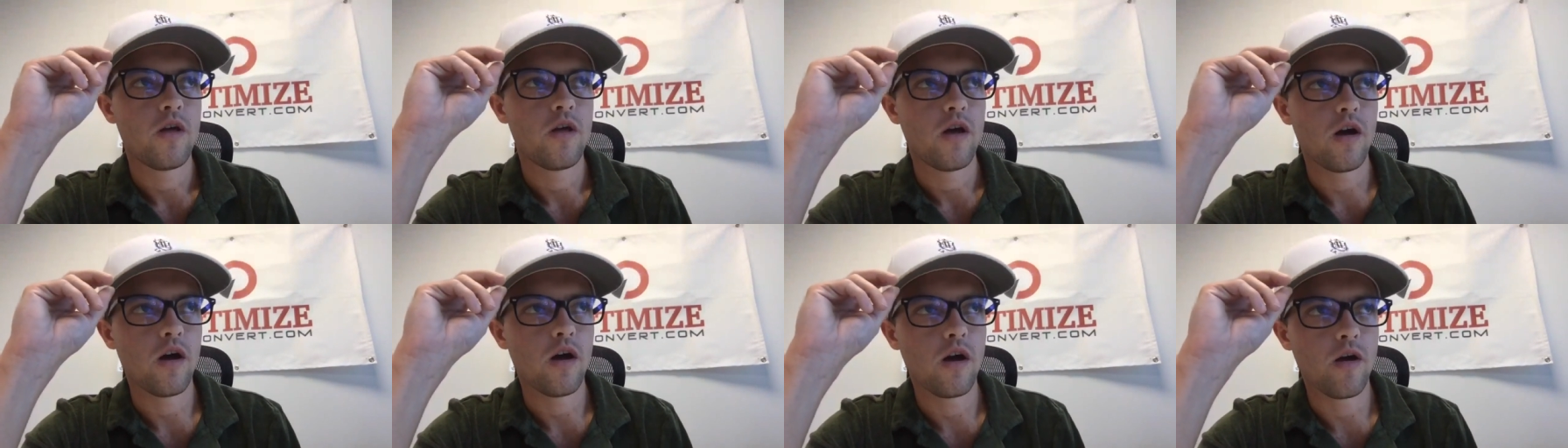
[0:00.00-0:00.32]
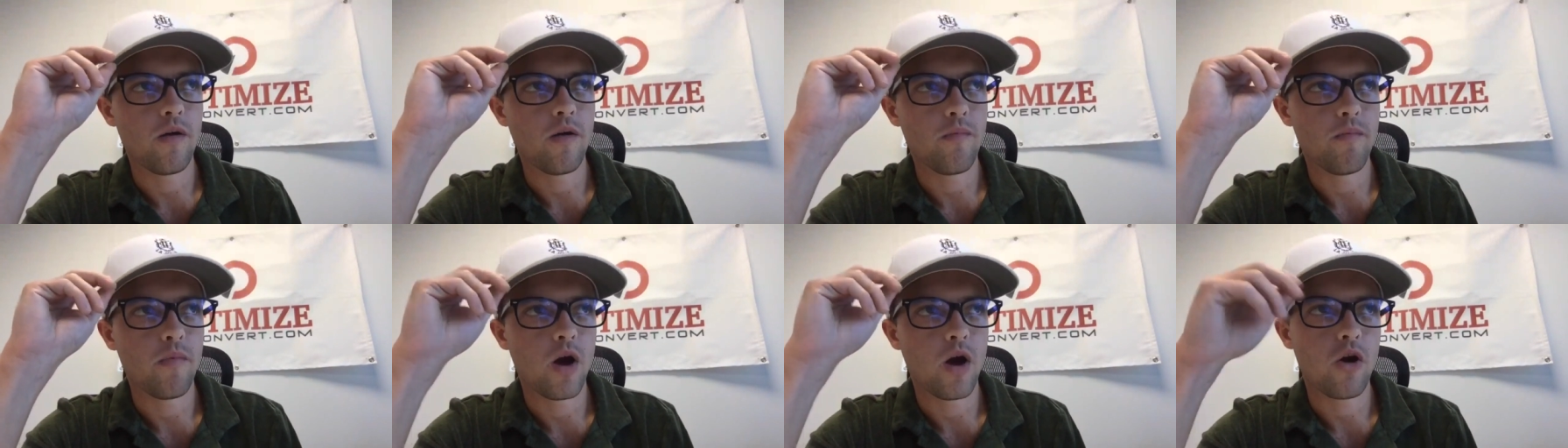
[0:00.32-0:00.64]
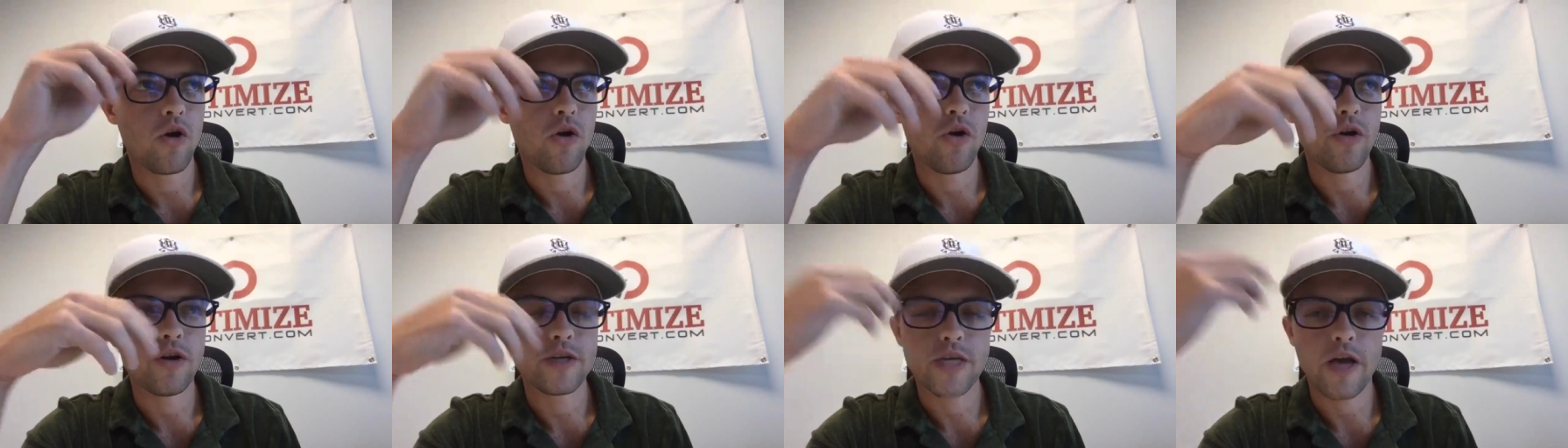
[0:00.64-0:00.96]
Um,
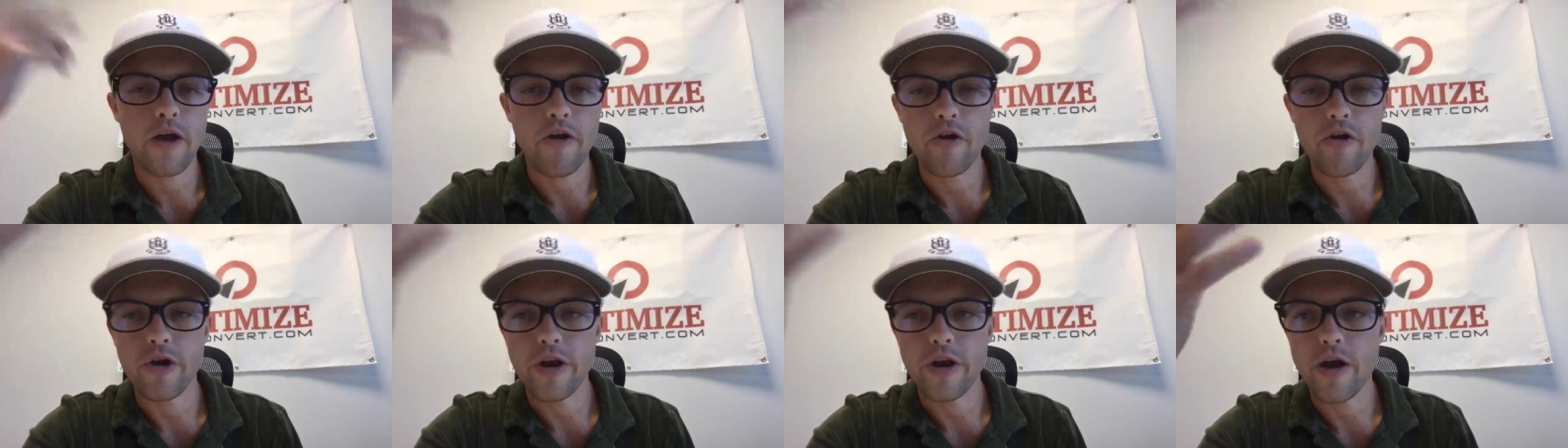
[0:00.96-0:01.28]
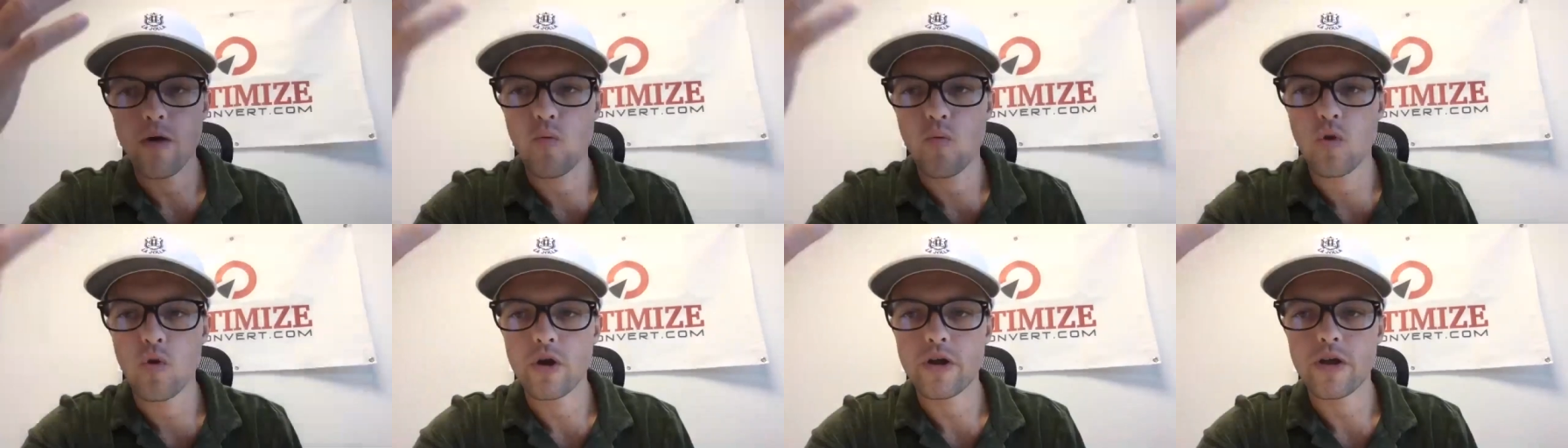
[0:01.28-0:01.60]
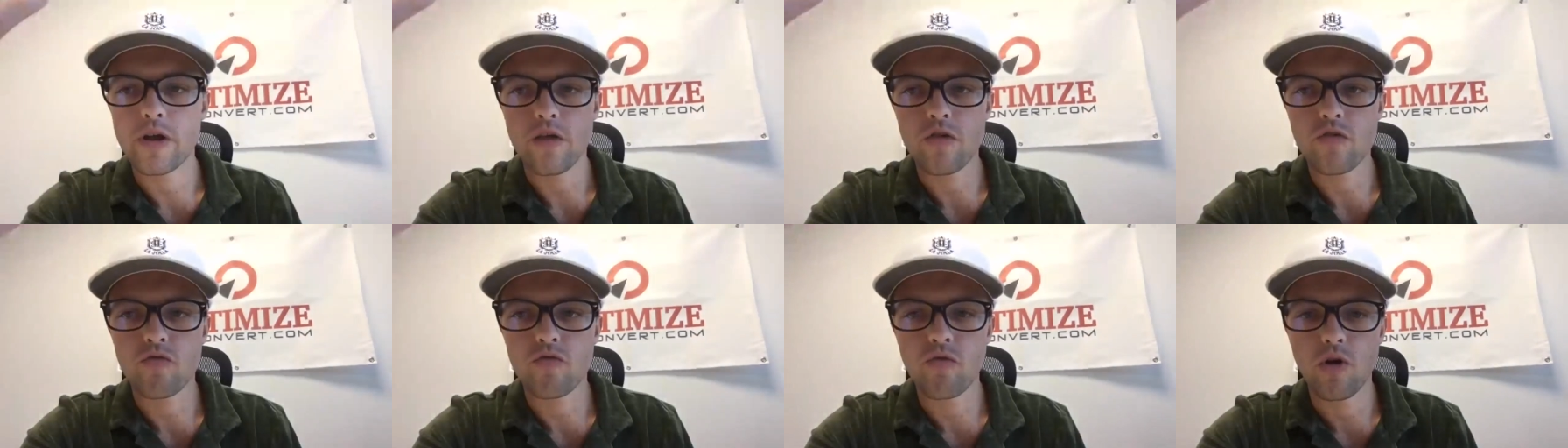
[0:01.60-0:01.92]
our entire network
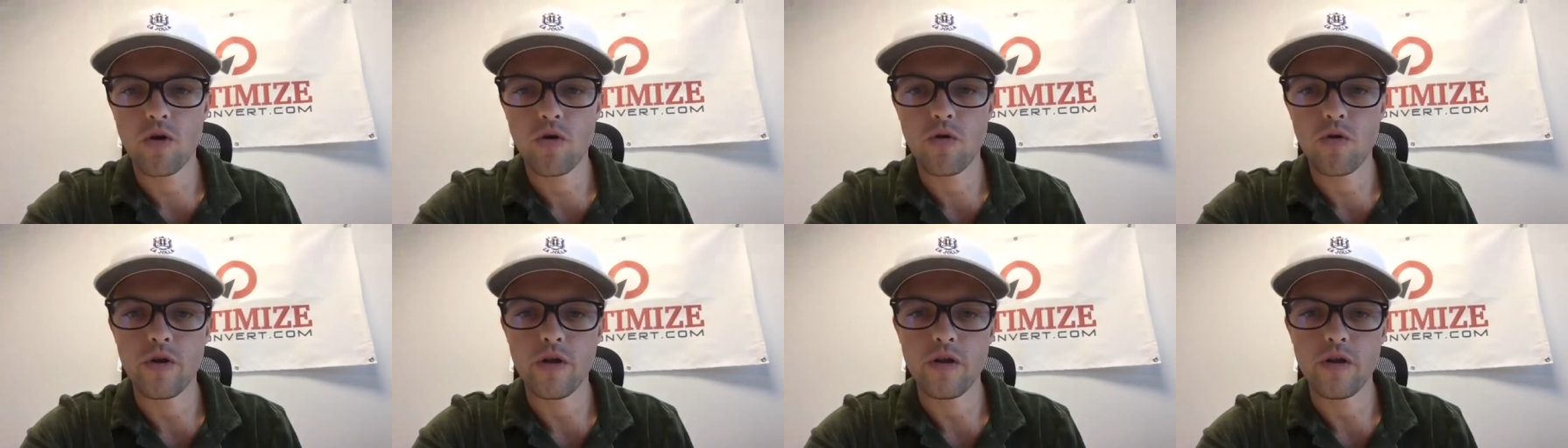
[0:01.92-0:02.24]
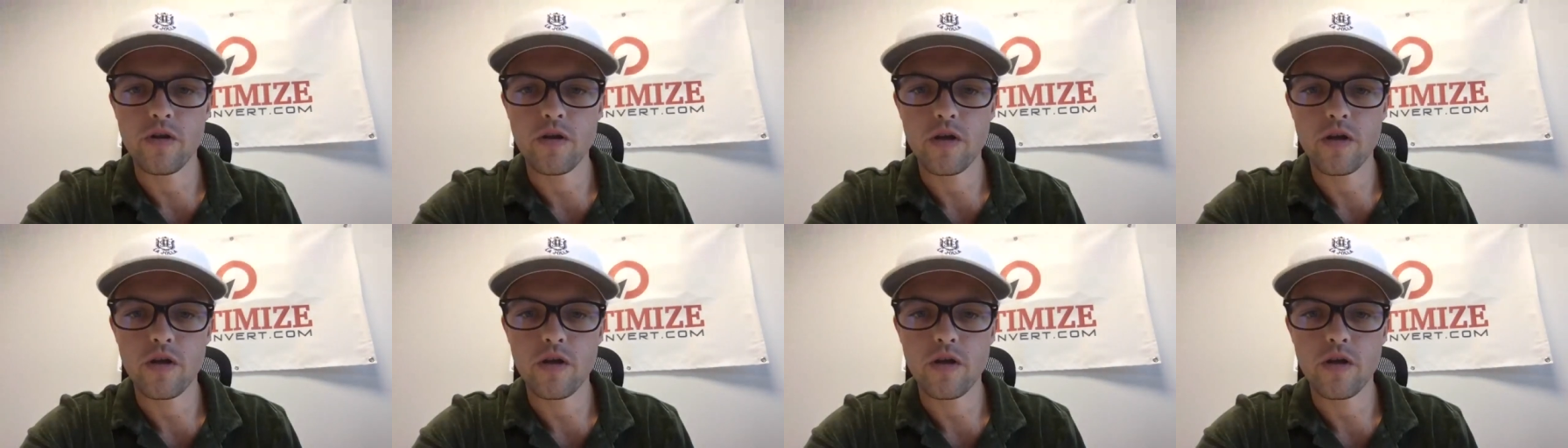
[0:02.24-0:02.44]
has grown, and,